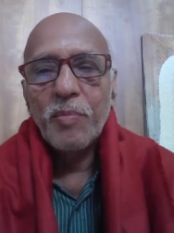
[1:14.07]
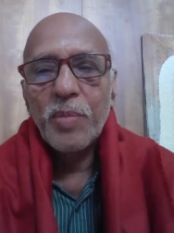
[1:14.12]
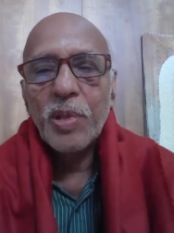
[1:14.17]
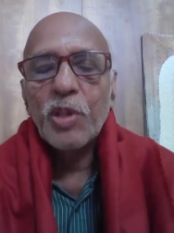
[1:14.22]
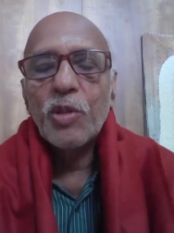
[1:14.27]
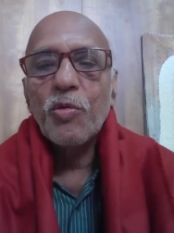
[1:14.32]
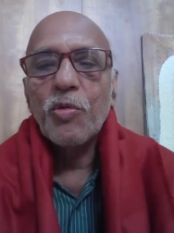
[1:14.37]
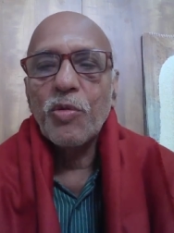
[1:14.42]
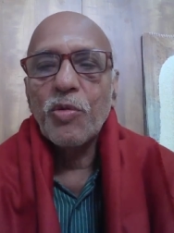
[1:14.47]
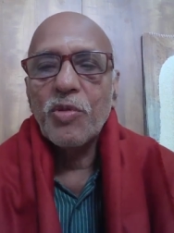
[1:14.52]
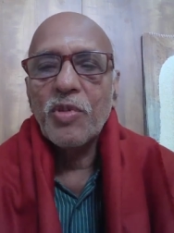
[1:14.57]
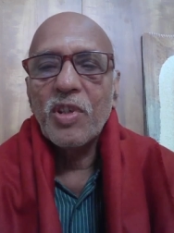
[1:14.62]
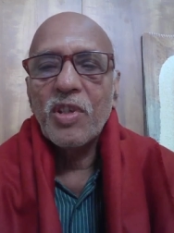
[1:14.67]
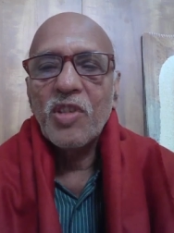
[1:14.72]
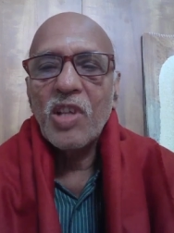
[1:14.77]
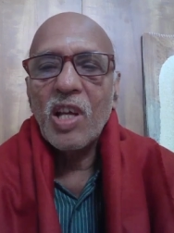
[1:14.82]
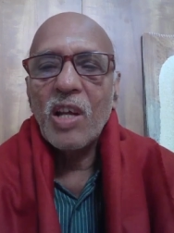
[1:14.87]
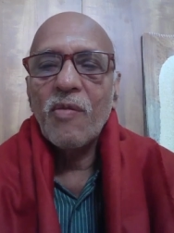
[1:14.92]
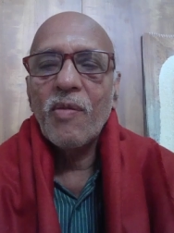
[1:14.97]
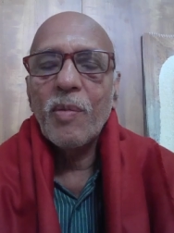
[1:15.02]
Pitrus,
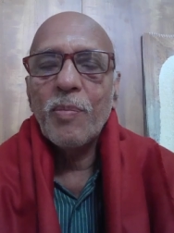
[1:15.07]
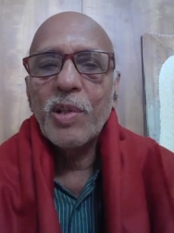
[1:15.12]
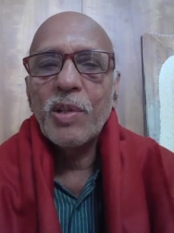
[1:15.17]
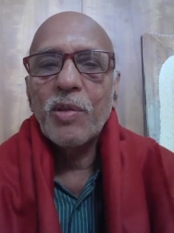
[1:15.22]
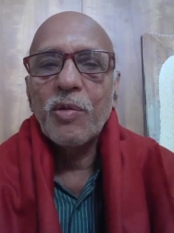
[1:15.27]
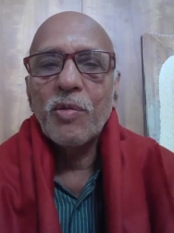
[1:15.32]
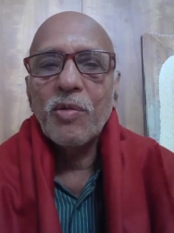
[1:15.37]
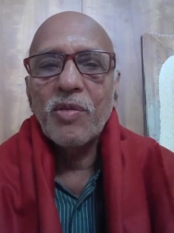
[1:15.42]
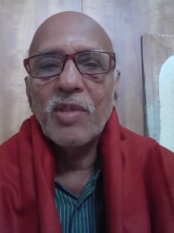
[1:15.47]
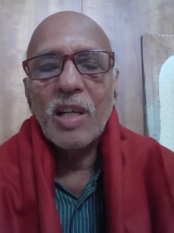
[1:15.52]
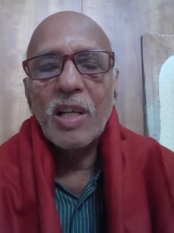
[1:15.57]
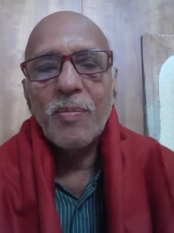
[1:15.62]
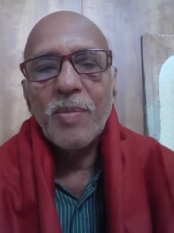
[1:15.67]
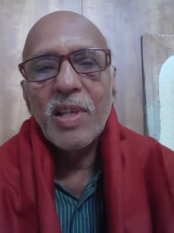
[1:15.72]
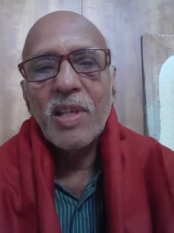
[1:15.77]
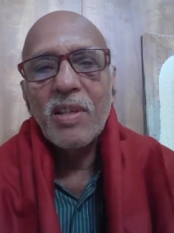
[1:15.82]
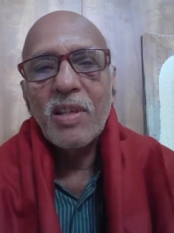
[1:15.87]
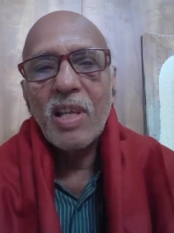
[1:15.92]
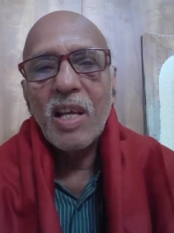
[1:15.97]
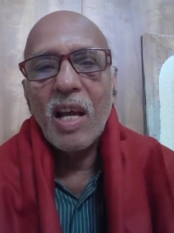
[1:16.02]
Sarva Pitrus, that
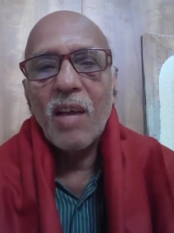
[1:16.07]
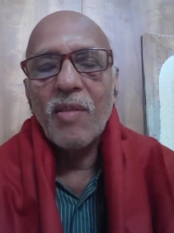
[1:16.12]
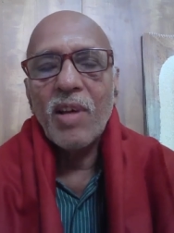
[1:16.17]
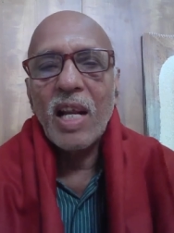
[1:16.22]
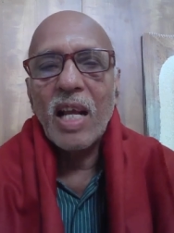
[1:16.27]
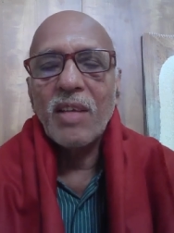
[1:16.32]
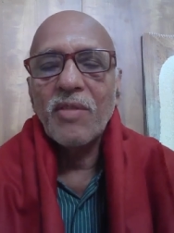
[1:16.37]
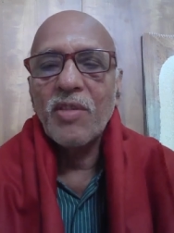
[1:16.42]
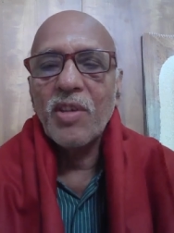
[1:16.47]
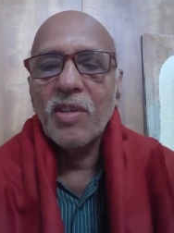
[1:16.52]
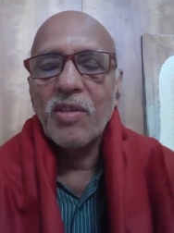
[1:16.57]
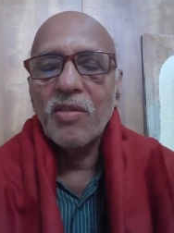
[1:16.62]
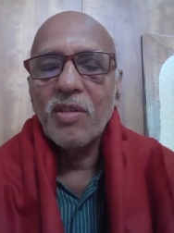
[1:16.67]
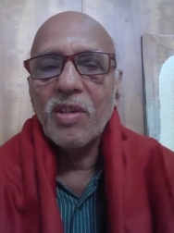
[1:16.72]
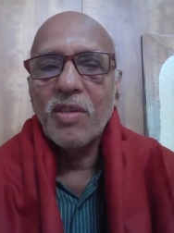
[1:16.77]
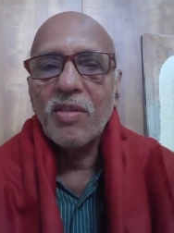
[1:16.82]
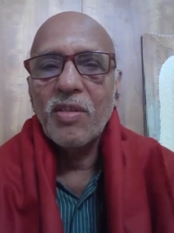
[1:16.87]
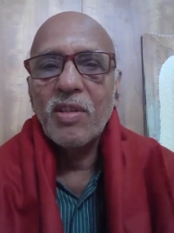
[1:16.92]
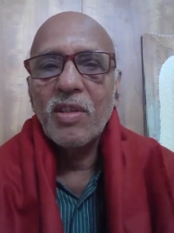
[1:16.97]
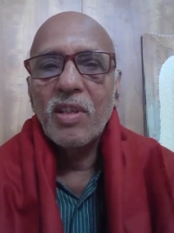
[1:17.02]
means our
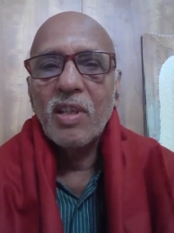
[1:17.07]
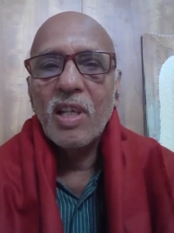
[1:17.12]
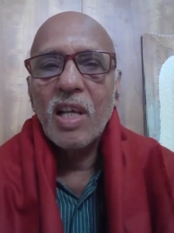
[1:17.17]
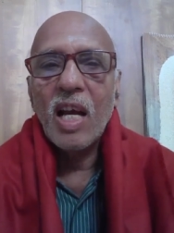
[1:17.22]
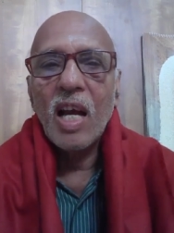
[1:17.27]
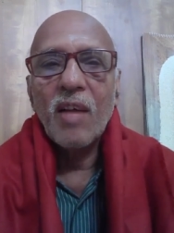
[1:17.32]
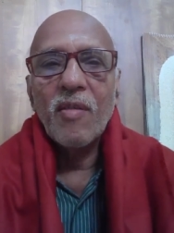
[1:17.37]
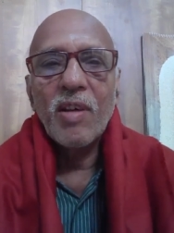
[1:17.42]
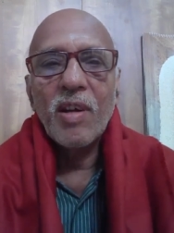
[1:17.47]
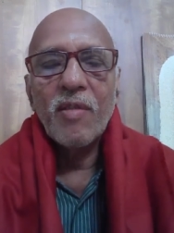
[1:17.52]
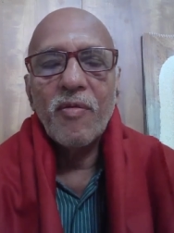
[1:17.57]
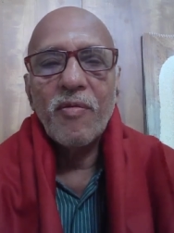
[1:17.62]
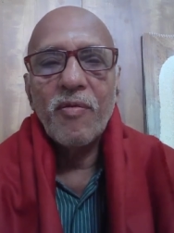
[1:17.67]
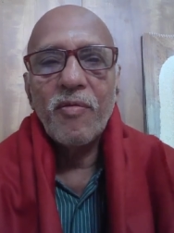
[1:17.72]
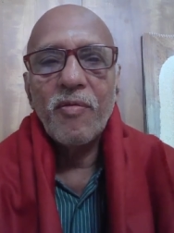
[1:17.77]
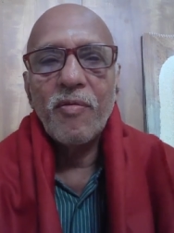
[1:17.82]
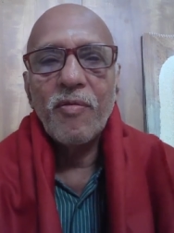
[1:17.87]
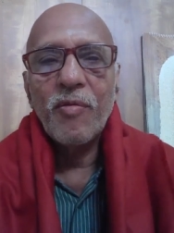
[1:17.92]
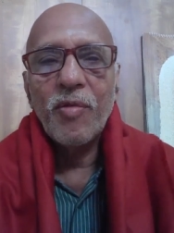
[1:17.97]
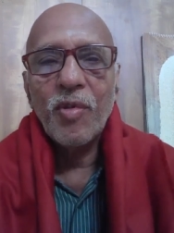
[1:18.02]
ancestors, our
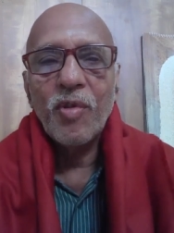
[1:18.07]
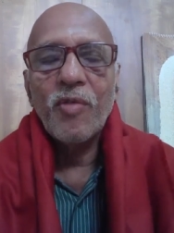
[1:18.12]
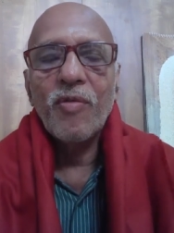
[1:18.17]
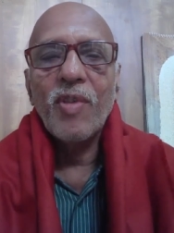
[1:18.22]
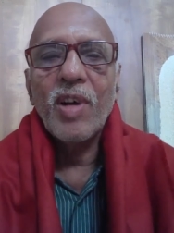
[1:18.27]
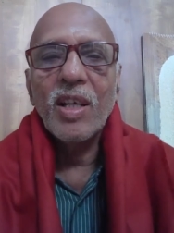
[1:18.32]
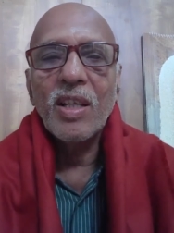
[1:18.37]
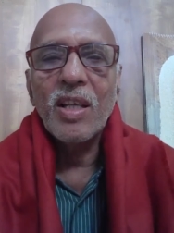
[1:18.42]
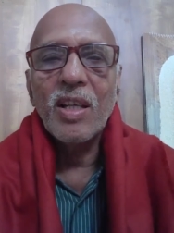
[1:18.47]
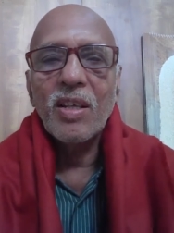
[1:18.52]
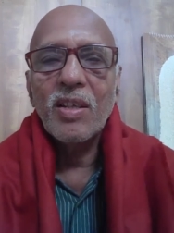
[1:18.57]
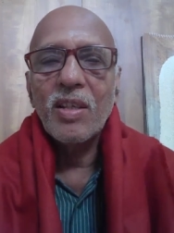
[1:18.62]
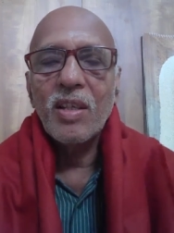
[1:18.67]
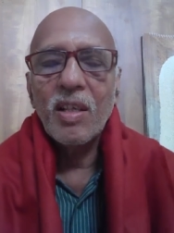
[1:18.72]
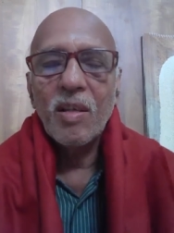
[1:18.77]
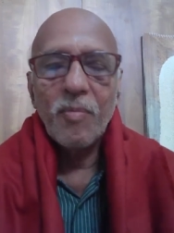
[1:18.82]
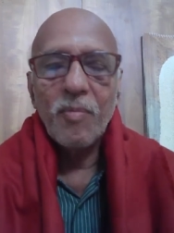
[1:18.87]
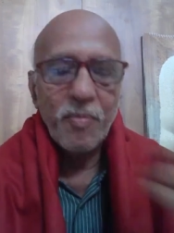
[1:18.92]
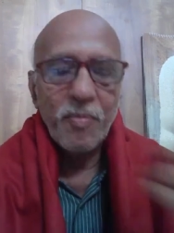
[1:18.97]
forefathers,